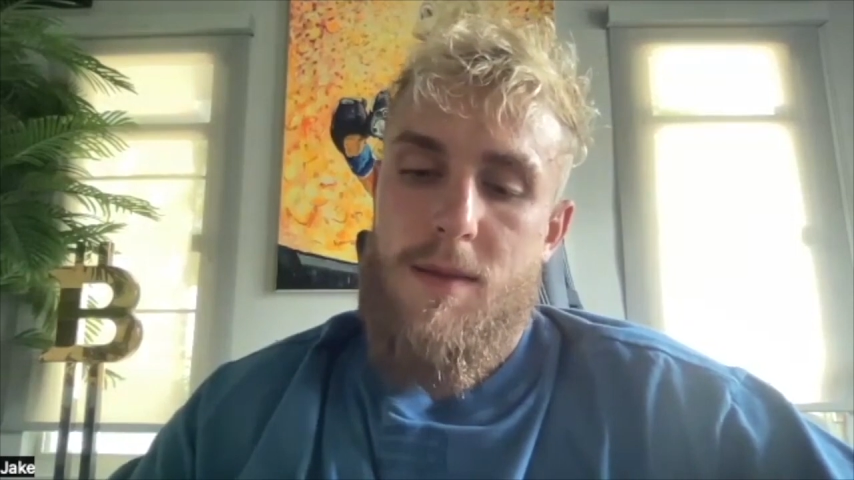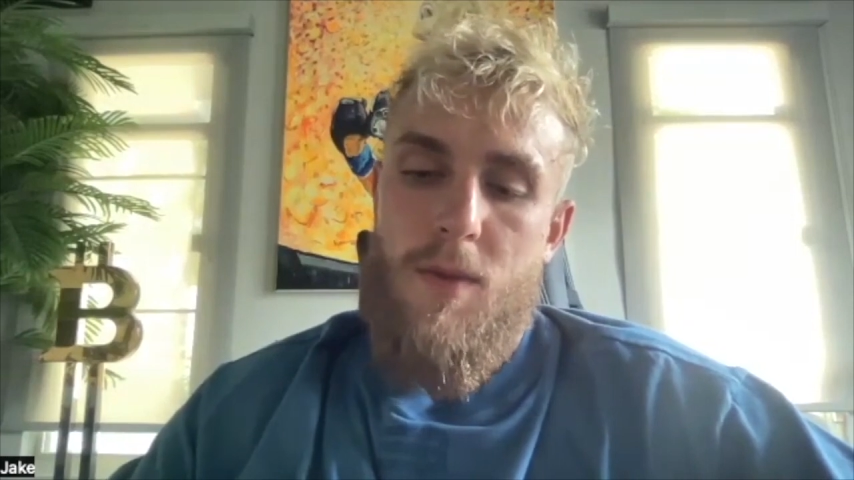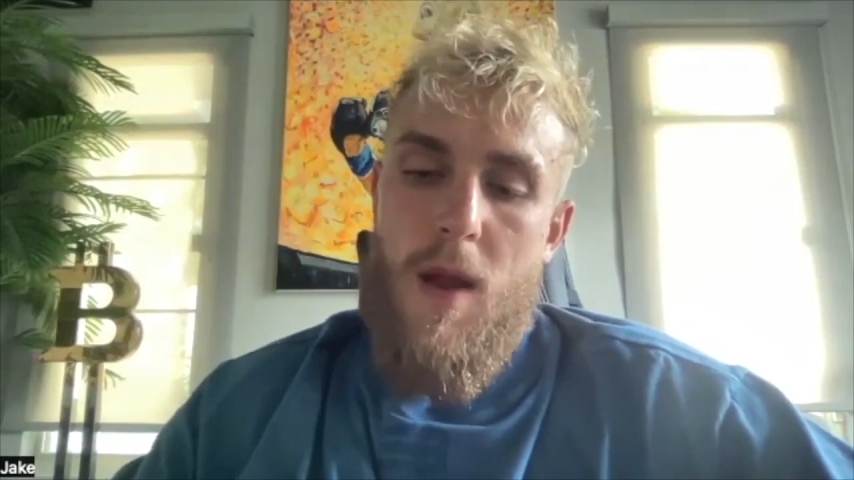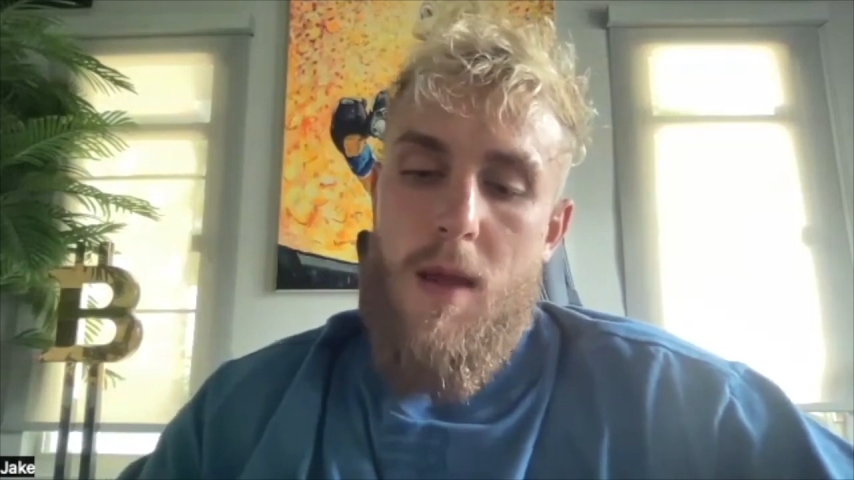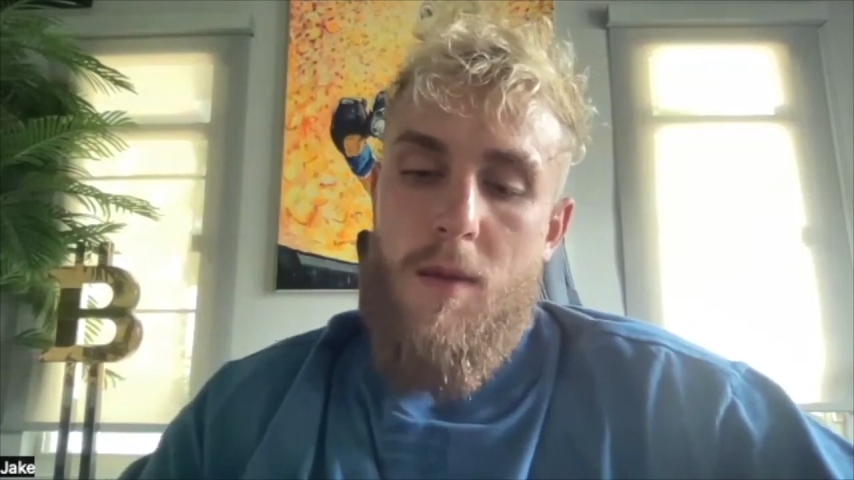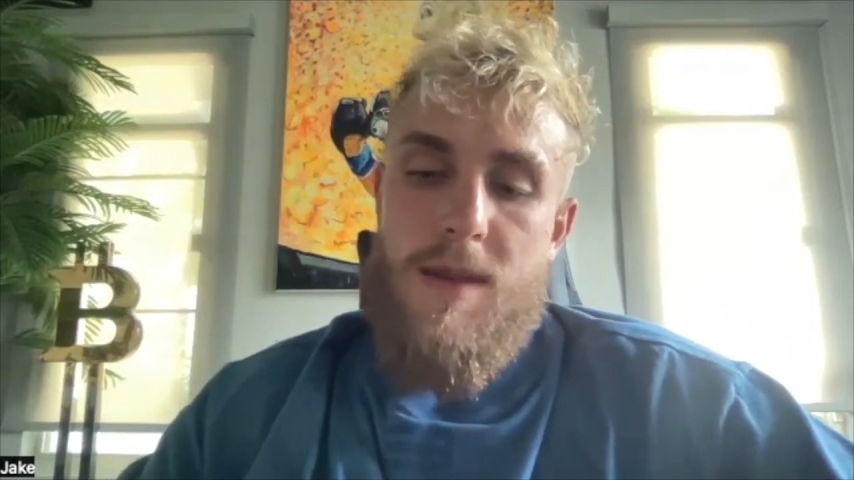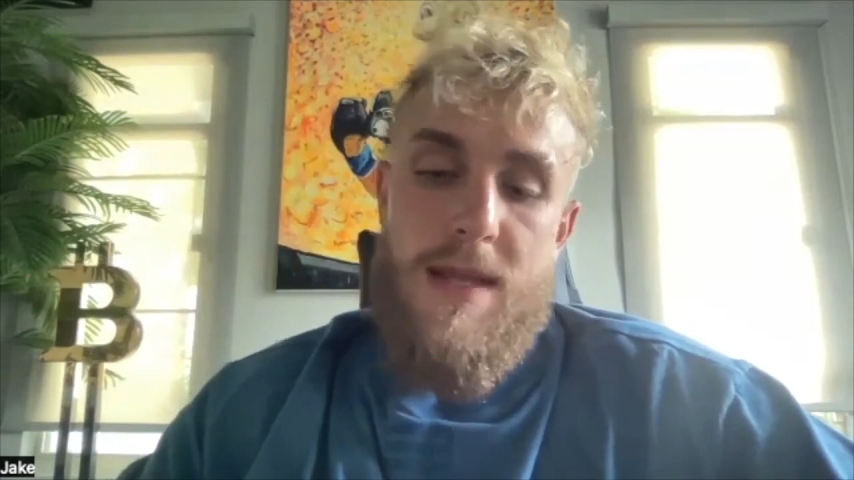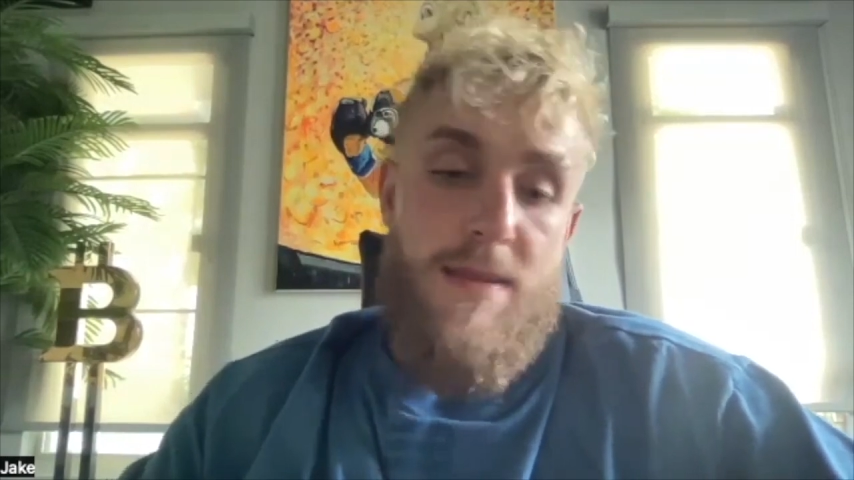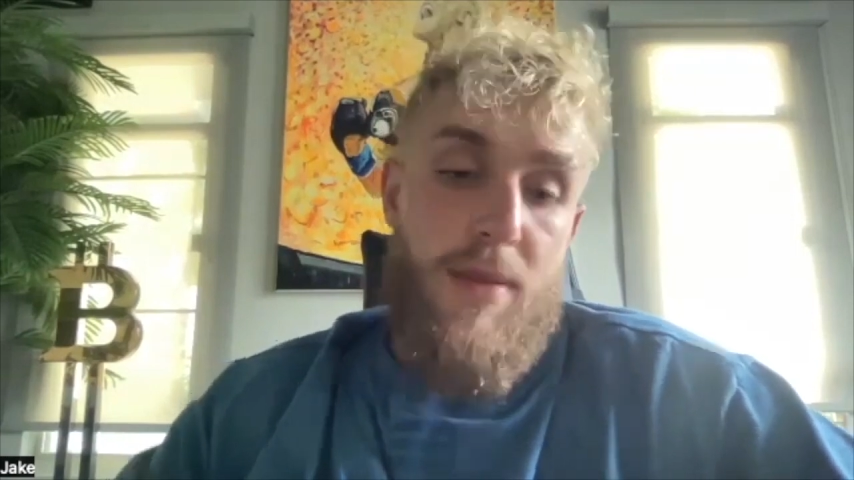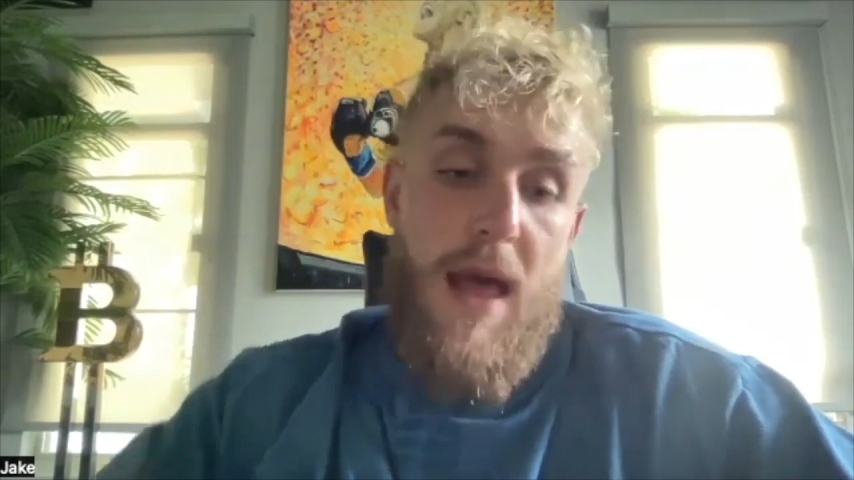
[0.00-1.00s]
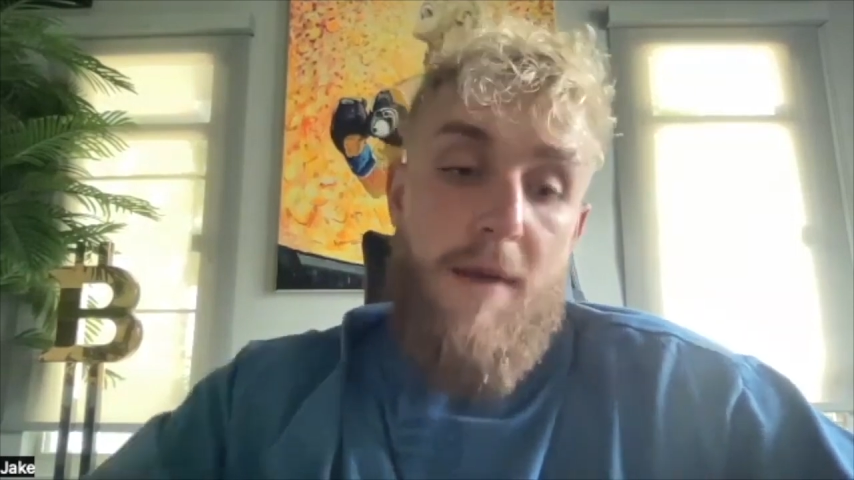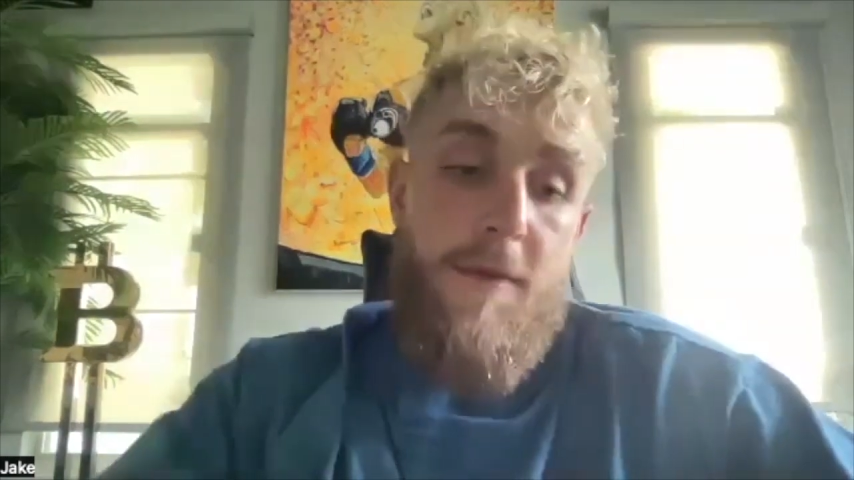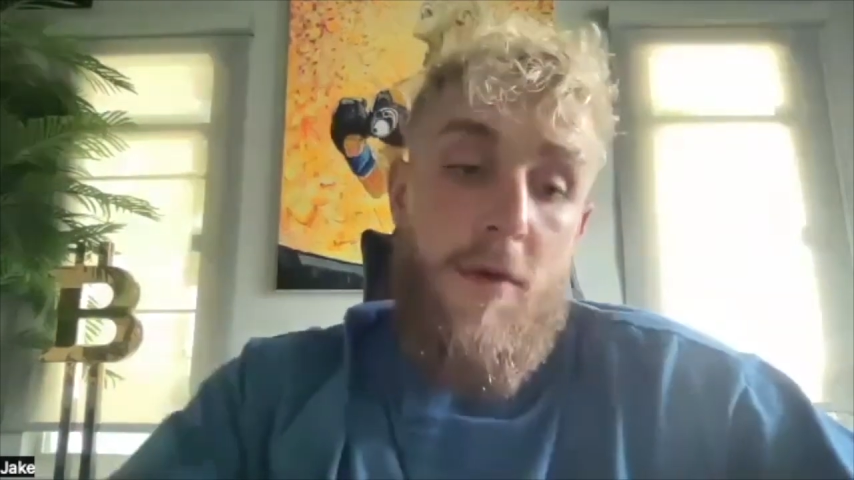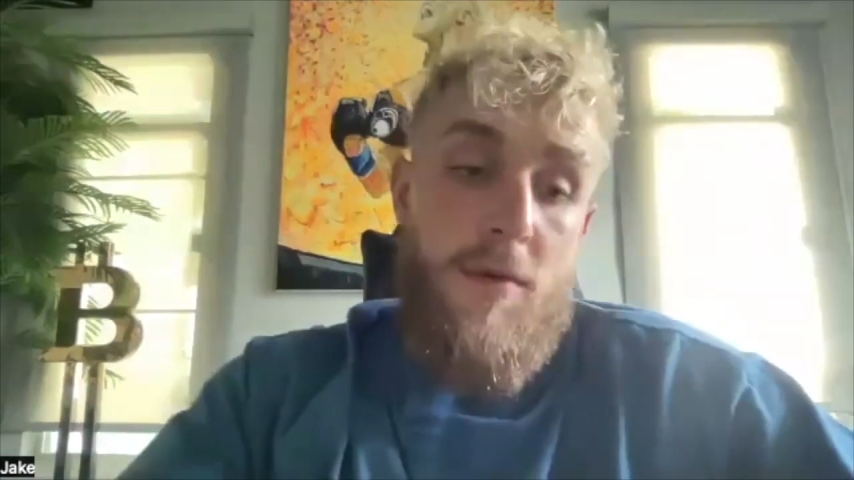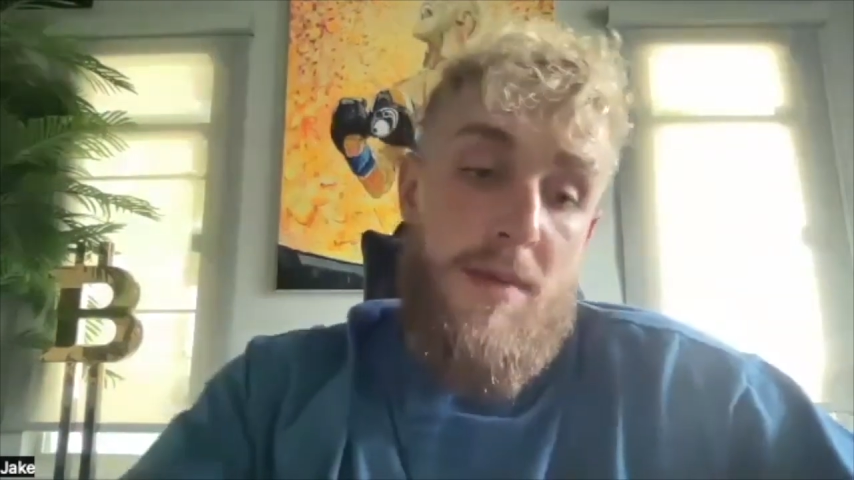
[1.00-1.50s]
right with these
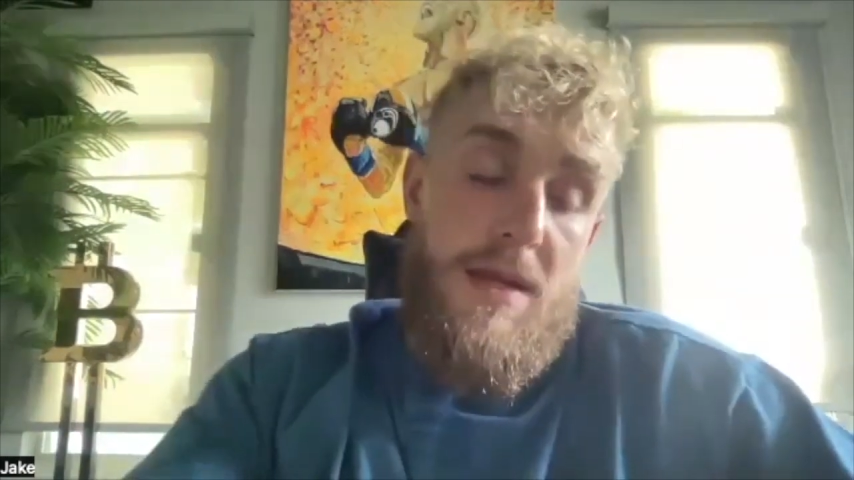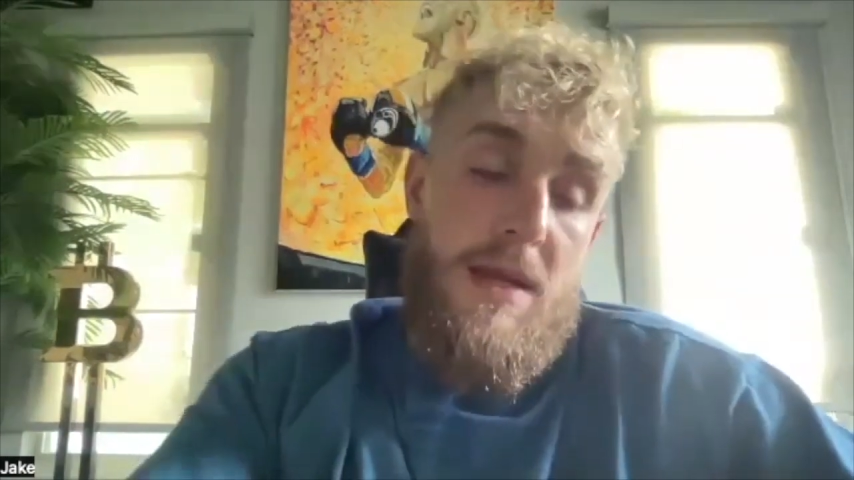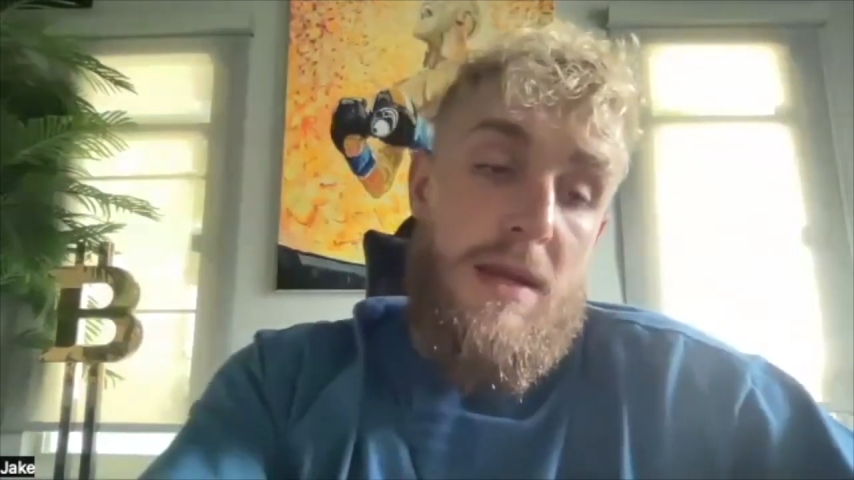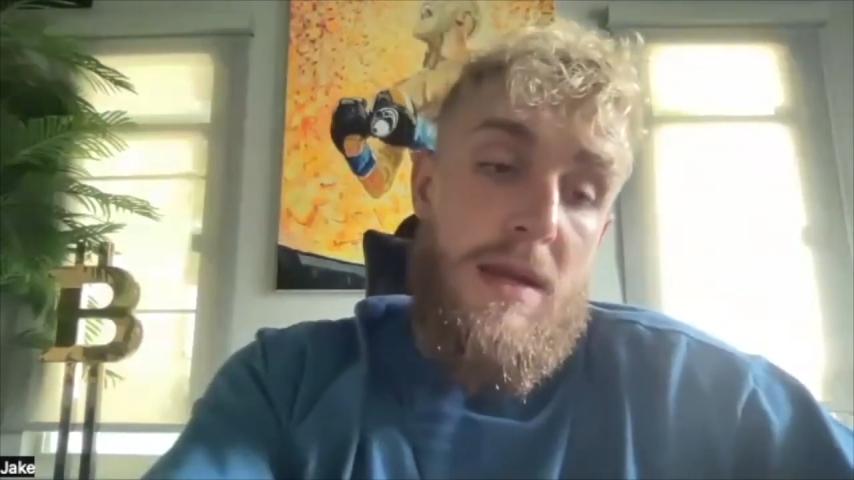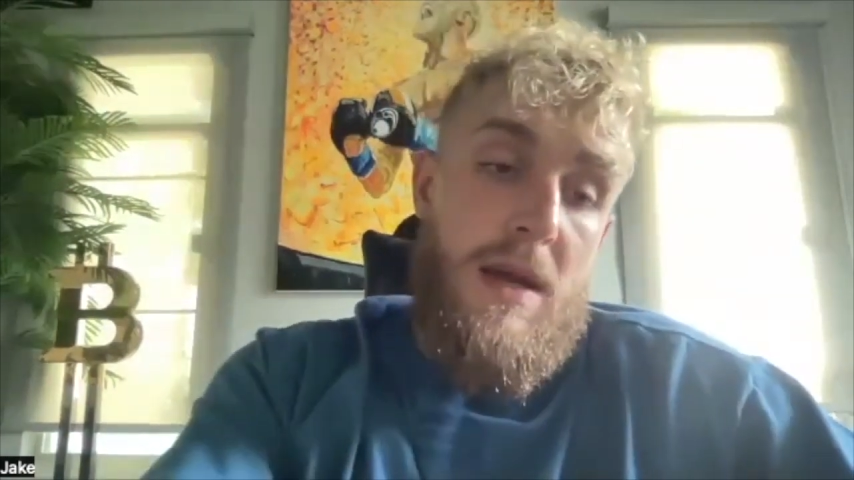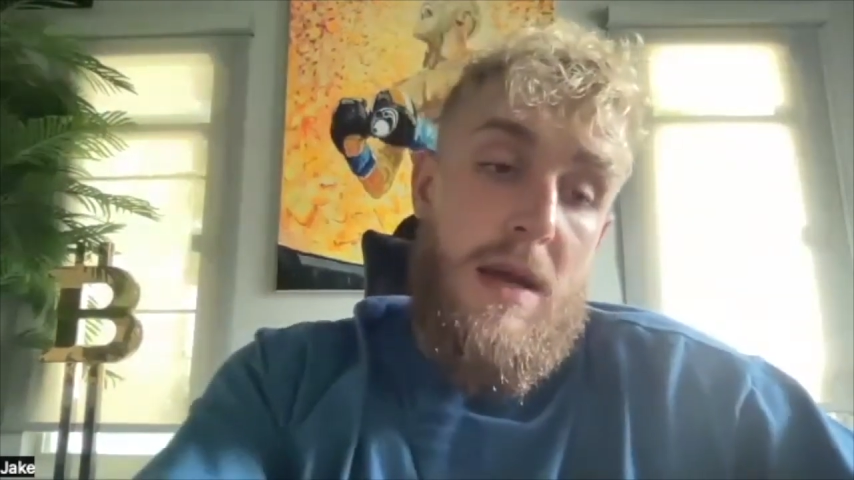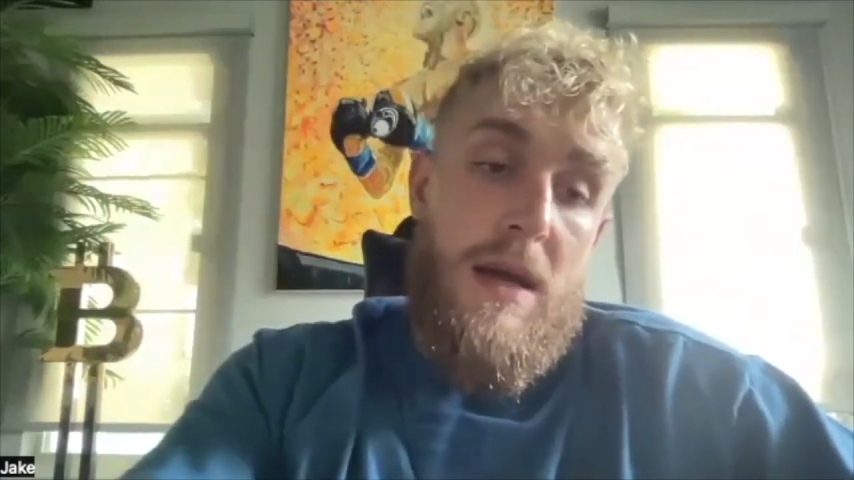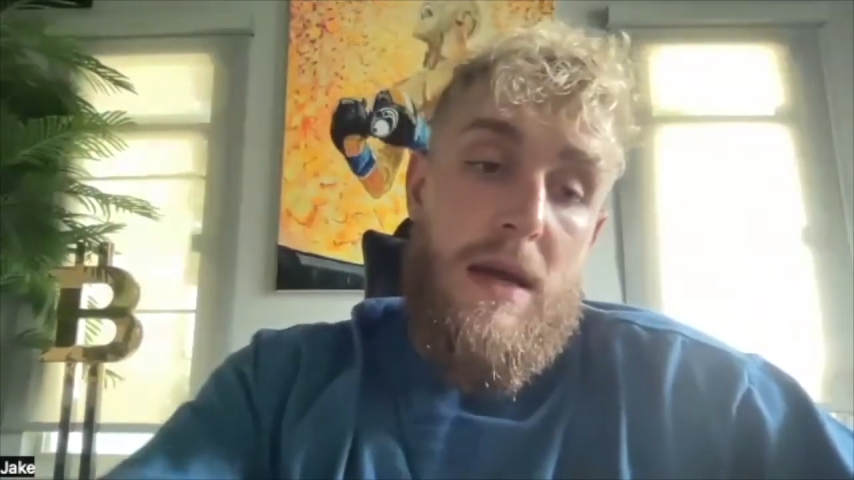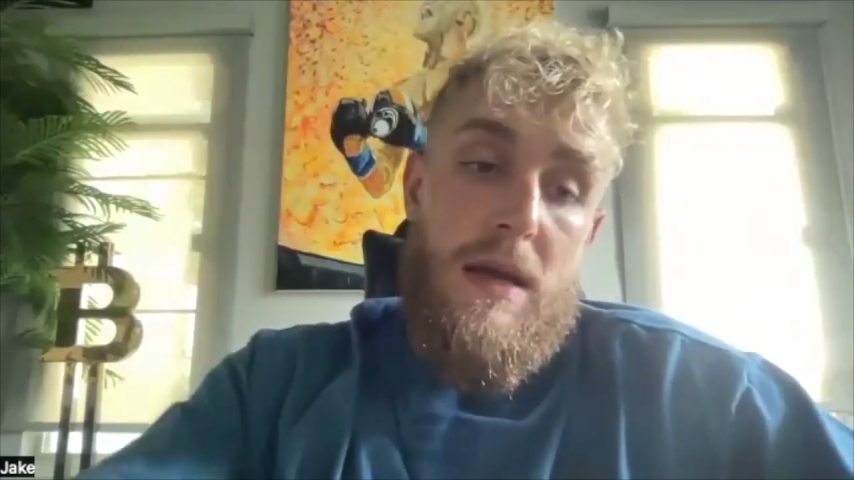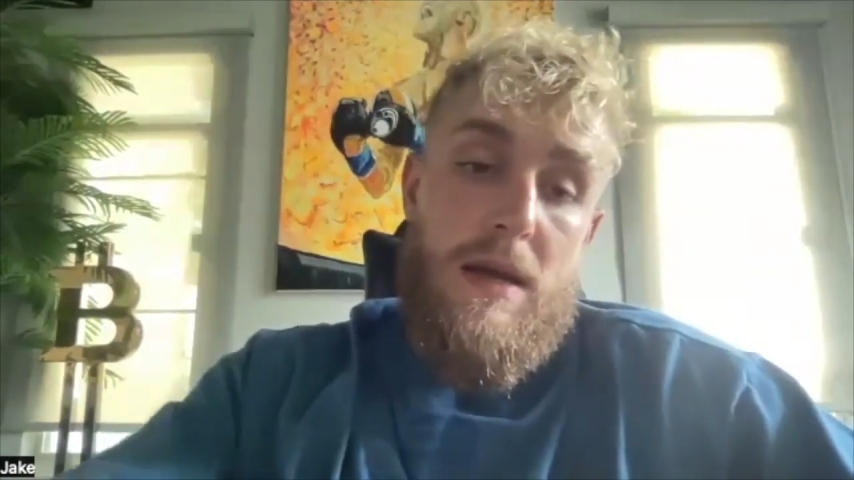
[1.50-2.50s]
platforms and uh,